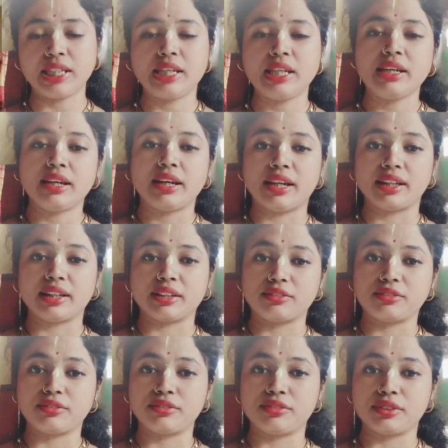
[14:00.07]
to help you to
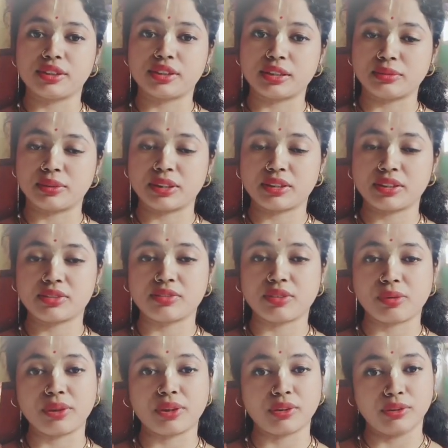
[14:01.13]
solve the
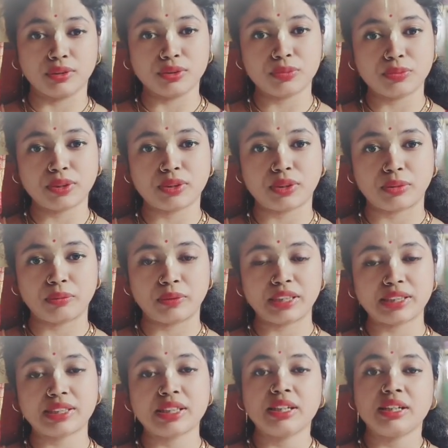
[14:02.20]
numericals next. So I will
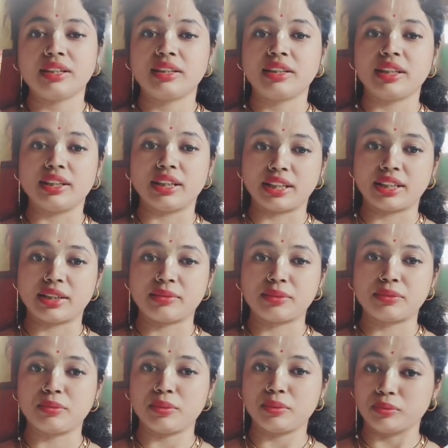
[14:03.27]
take some
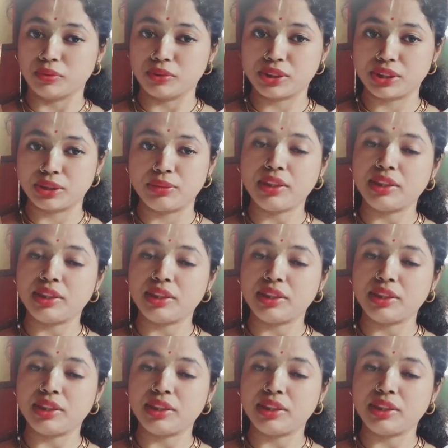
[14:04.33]
examples also.